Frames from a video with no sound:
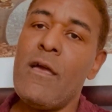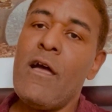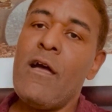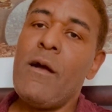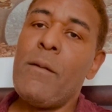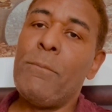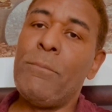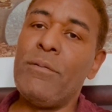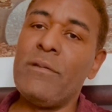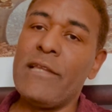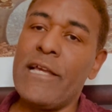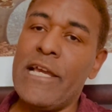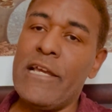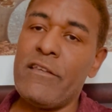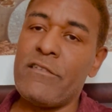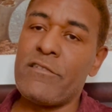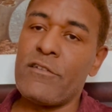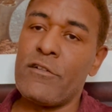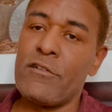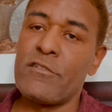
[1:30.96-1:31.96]

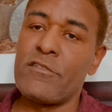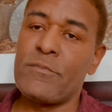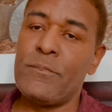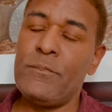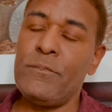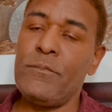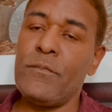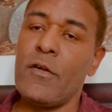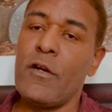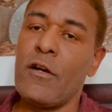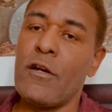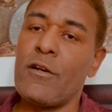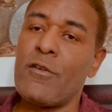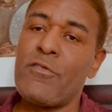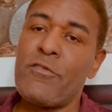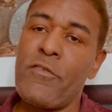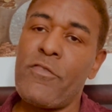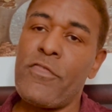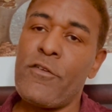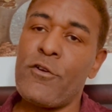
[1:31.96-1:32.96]
Blazers are
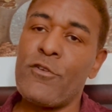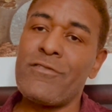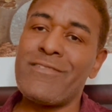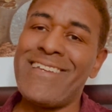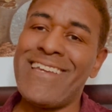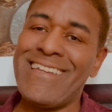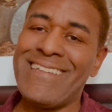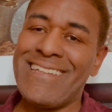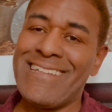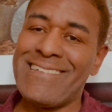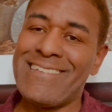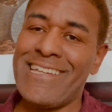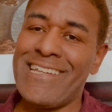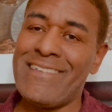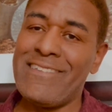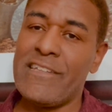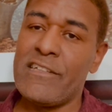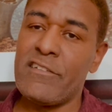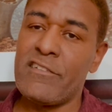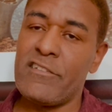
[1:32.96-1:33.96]
13 and
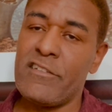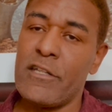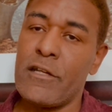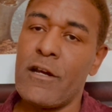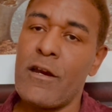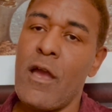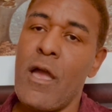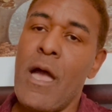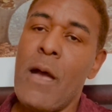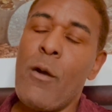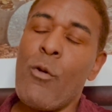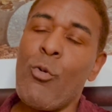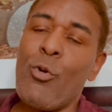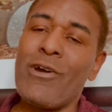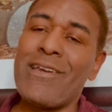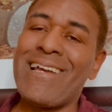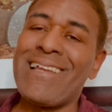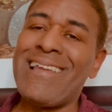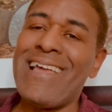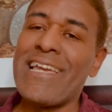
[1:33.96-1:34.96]
10 this year.
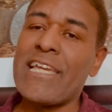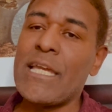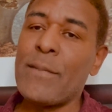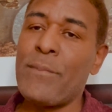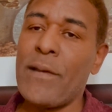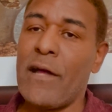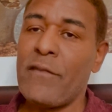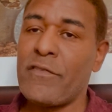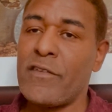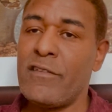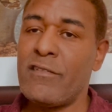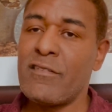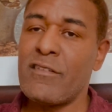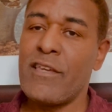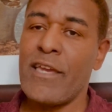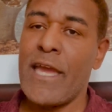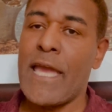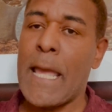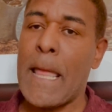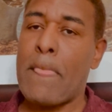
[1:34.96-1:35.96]
What I like about this
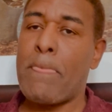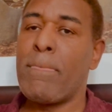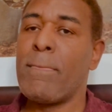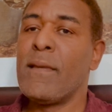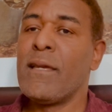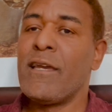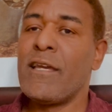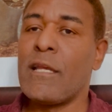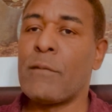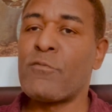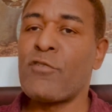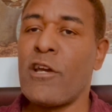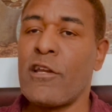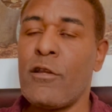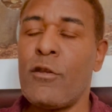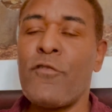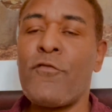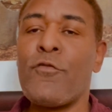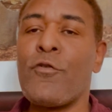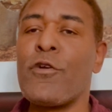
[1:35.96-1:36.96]
game, and I'm trying to
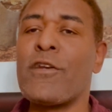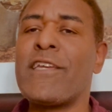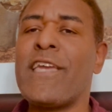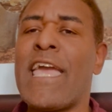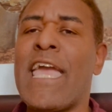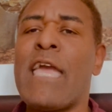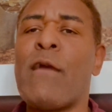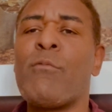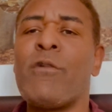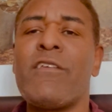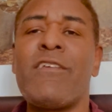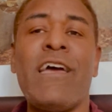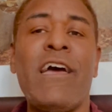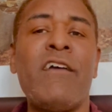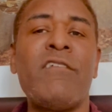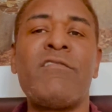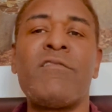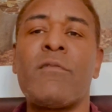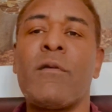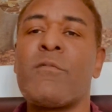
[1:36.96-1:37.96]
look for a game that
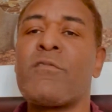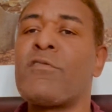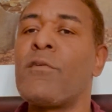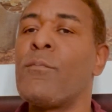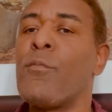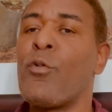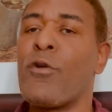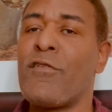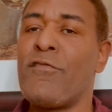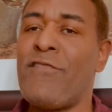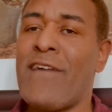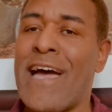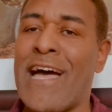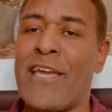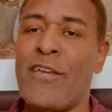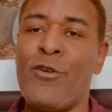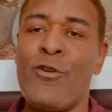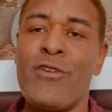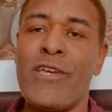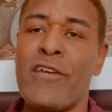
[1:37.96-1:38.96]
has some more
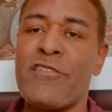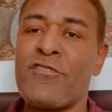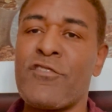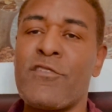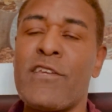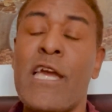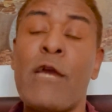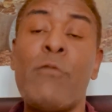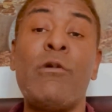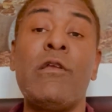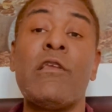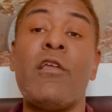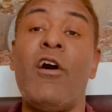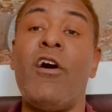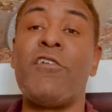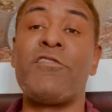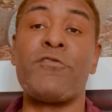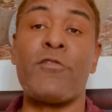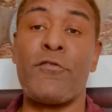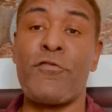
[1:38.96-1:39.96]
value. Yesterday, we
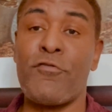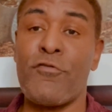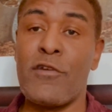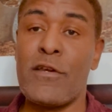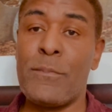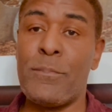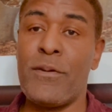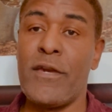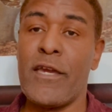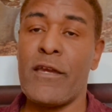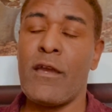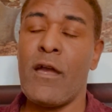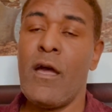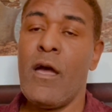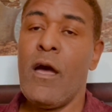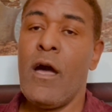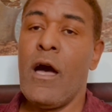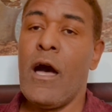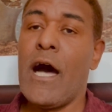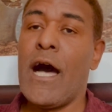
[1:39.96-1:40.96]
lost our free pick.
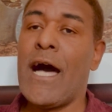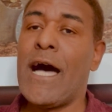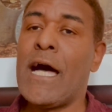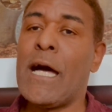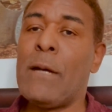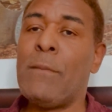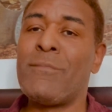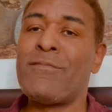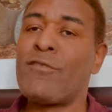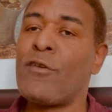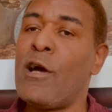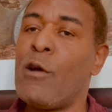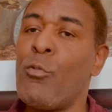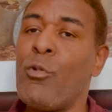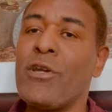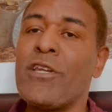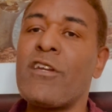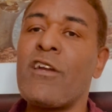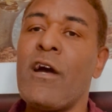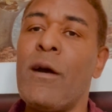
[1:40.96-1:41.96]
Um, so I
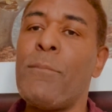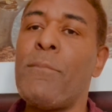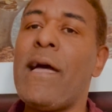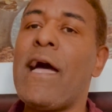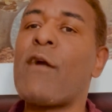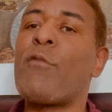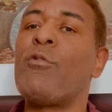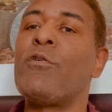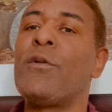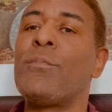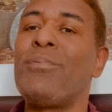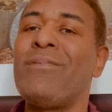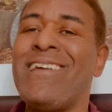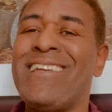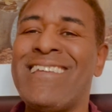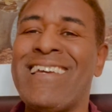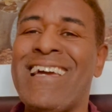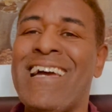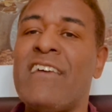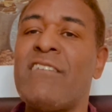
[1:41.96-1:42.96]
want to come back with a play
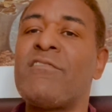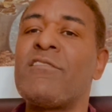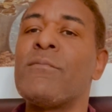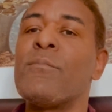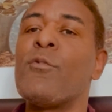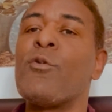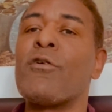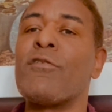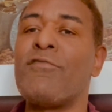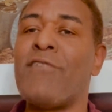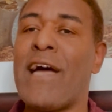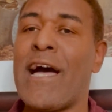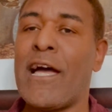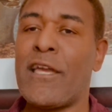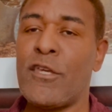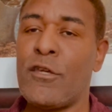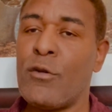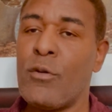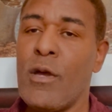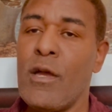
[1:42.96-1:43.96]
that has some more
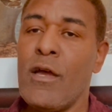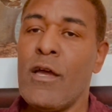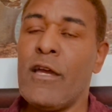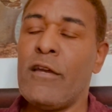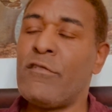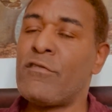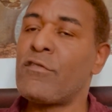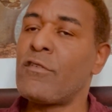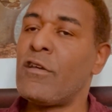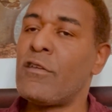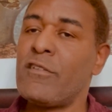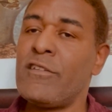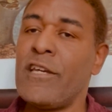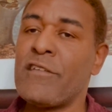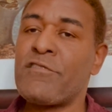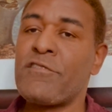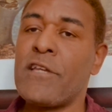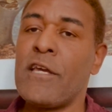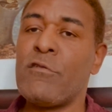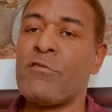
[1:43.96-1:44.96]
value. Uh,
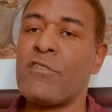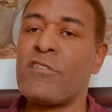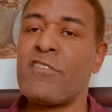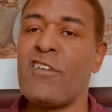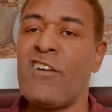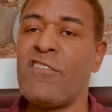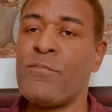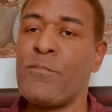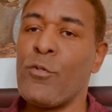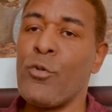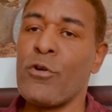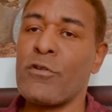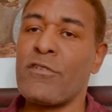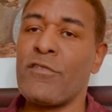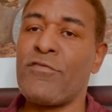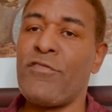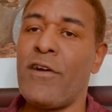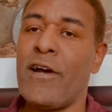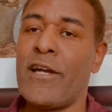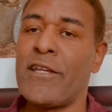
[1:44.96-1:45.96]
yesterday was a tough board to
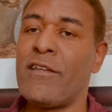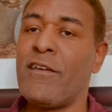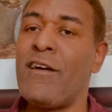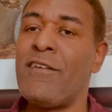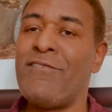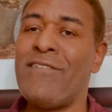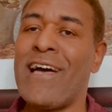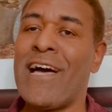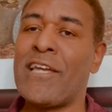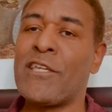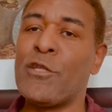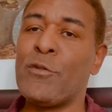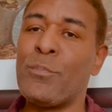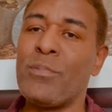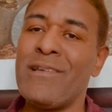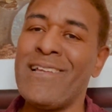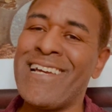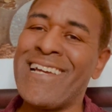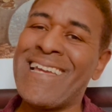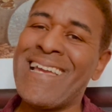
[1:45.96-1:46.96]
find a, value
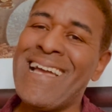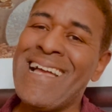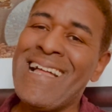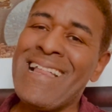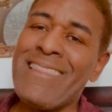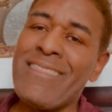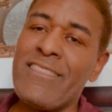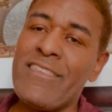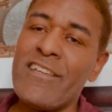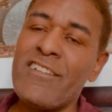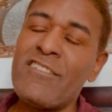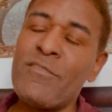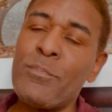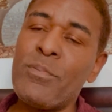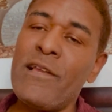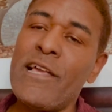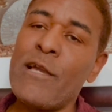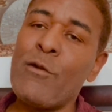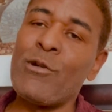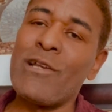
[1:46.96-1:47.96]
play. This
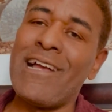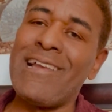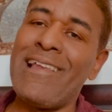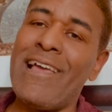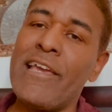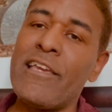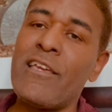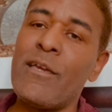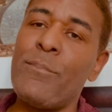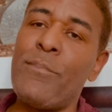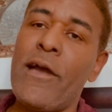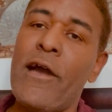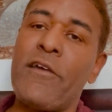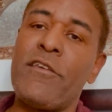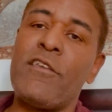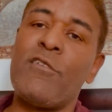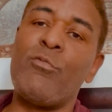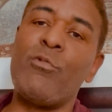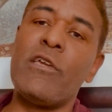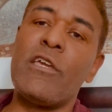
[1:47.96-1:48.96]
play, what I like about
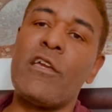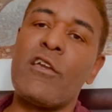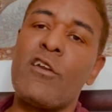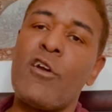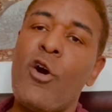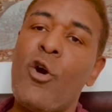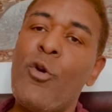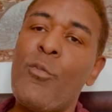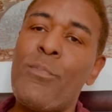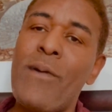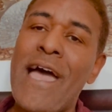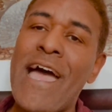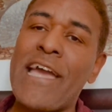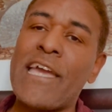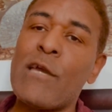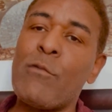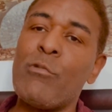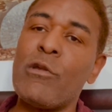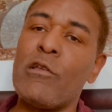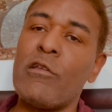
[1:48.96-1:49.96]
it, we can go
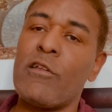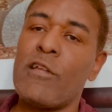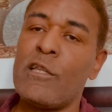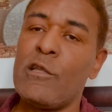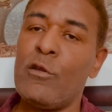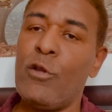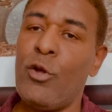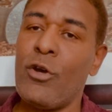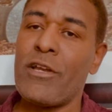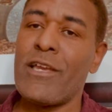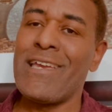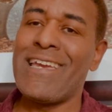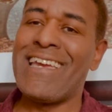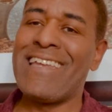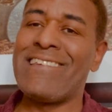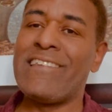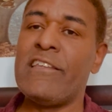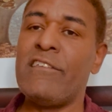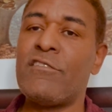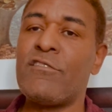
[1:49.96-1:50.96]
back and we can look
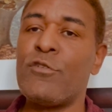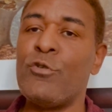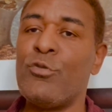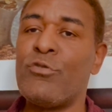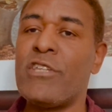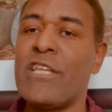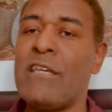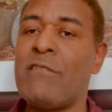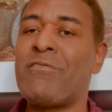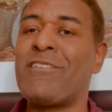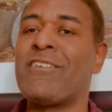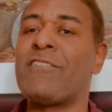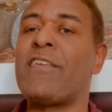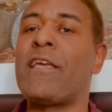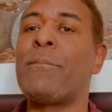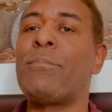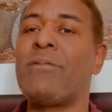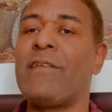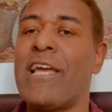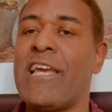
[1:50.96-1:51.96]
at these two teams because
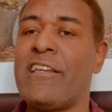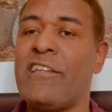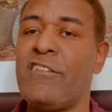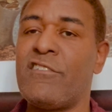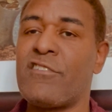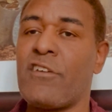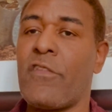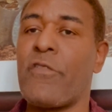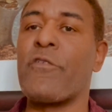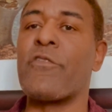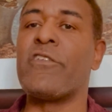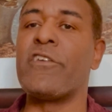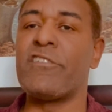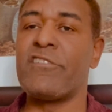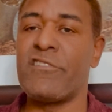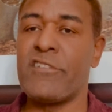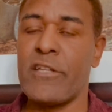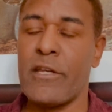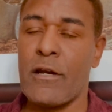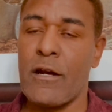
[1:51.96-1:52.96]
they played each other
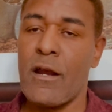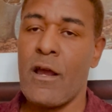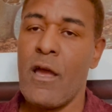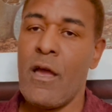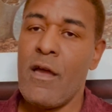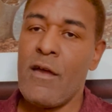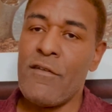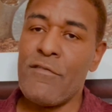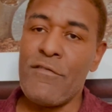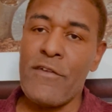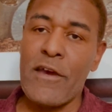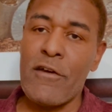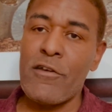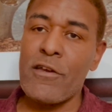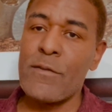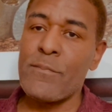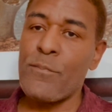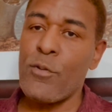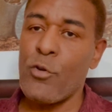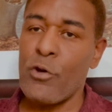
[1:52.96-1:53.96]
this year.
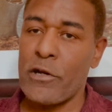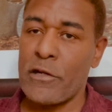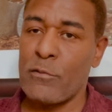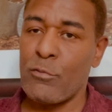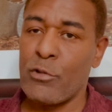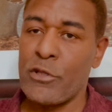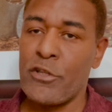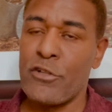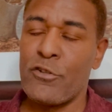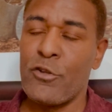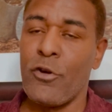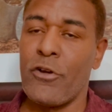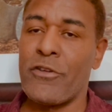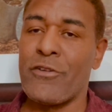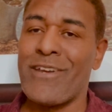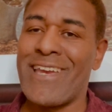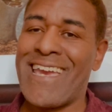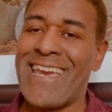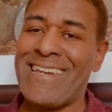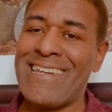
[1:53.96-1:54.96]
Very important when you're doing
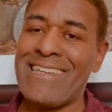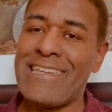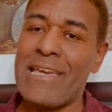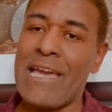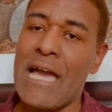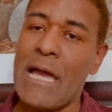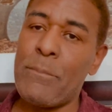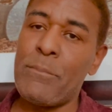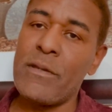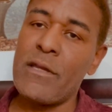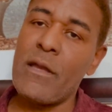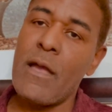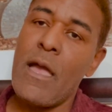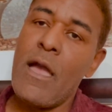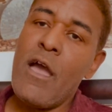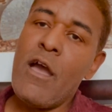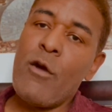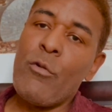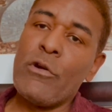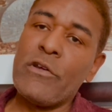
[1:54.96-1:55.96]
your handicapping.
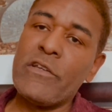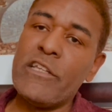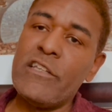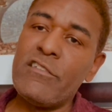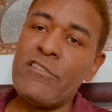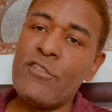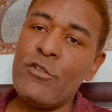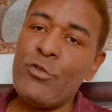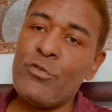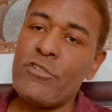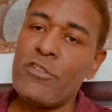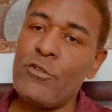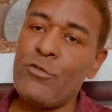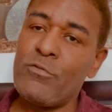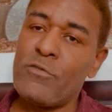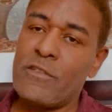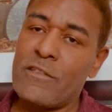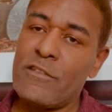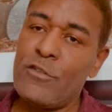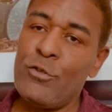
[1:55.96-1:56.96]
When these two two,
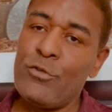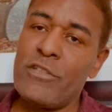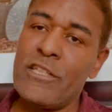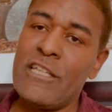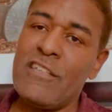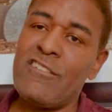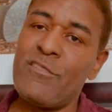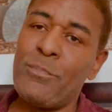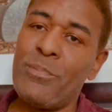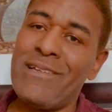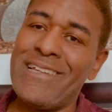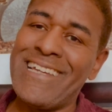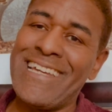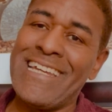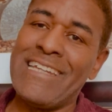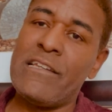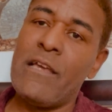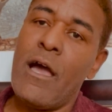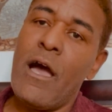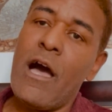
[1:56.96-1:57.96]
two teams
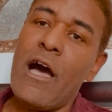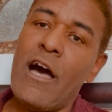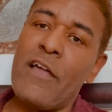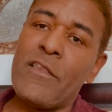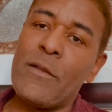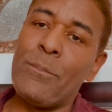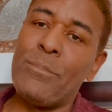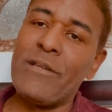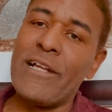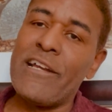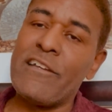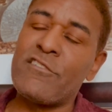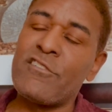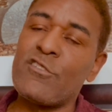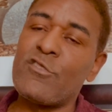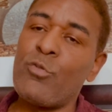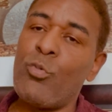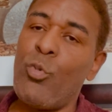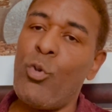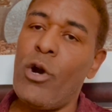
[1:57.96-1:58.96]
played, uh, the
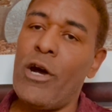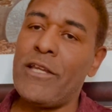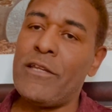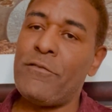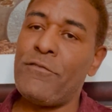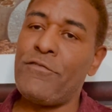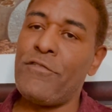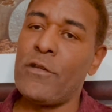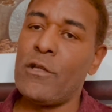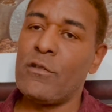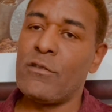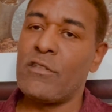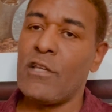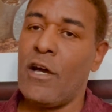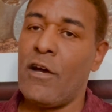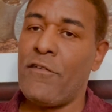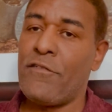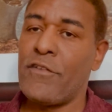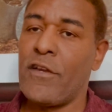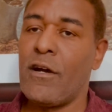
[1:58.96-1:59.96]
Blazers won in
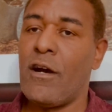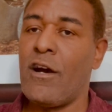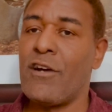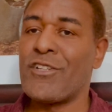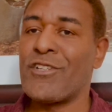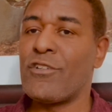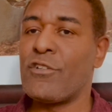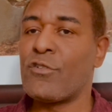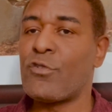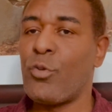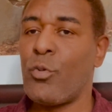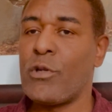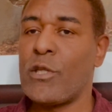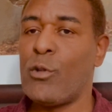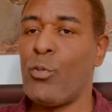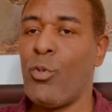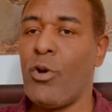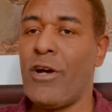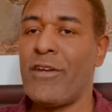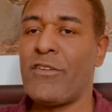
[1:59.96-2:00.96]
Philadelphia,
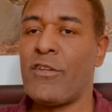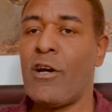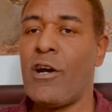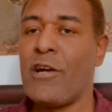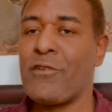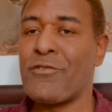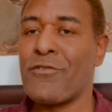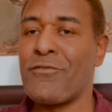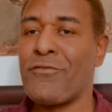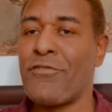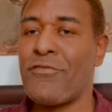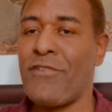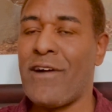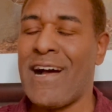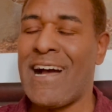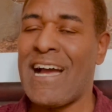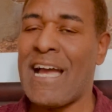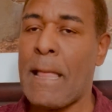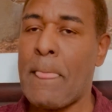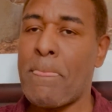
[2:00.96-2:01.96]
121 to
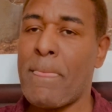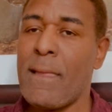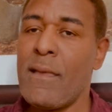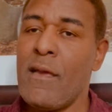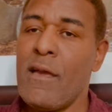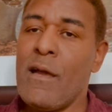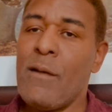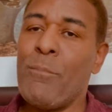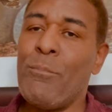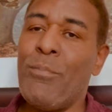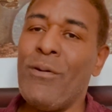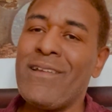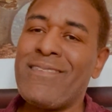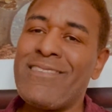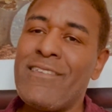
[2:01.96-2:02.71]
105. But the